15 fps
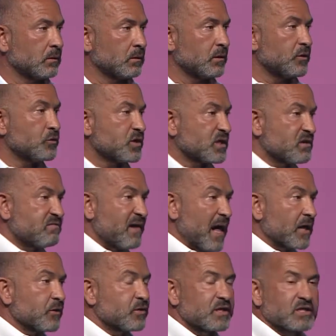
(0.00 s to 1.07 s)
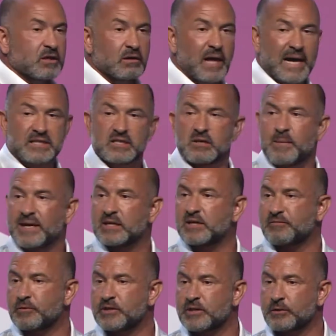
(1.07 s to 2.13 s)
using the value that's collected to make a
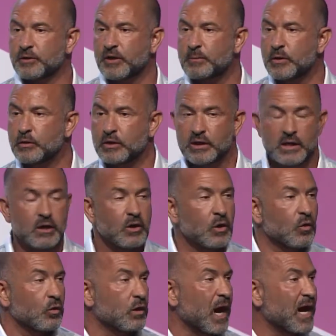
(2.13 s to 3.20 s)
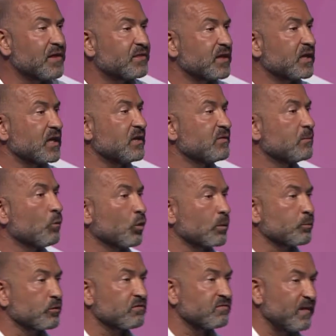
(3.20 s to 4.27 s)
difference in their community. Or I think even more
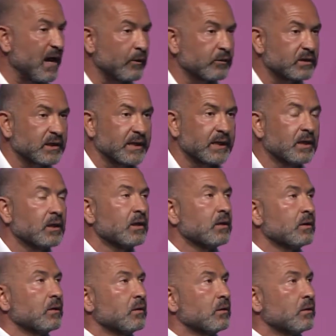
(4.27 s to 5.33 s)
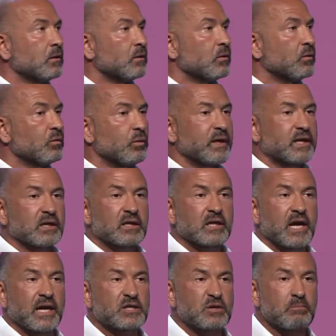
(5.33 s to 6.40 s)
profoundly, we could
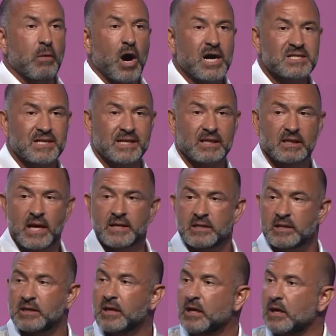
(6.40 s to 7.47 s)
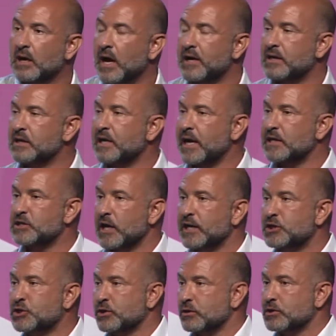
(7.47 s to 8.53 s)
engage a mosque in London and engage a
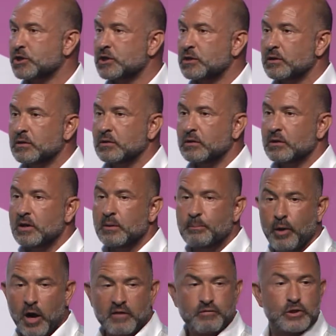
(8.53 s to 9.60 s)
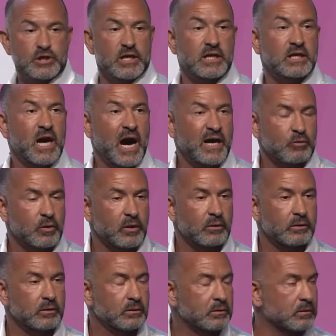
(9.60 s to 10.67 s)
church impoverished in Cairo,
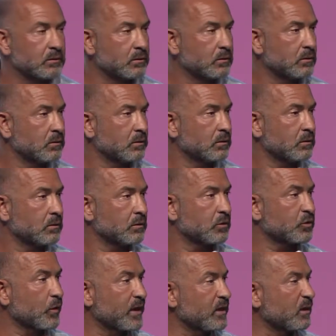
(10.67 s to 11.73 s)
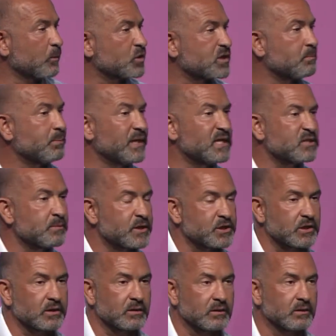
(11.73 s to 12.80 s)
creating almost a peace mission.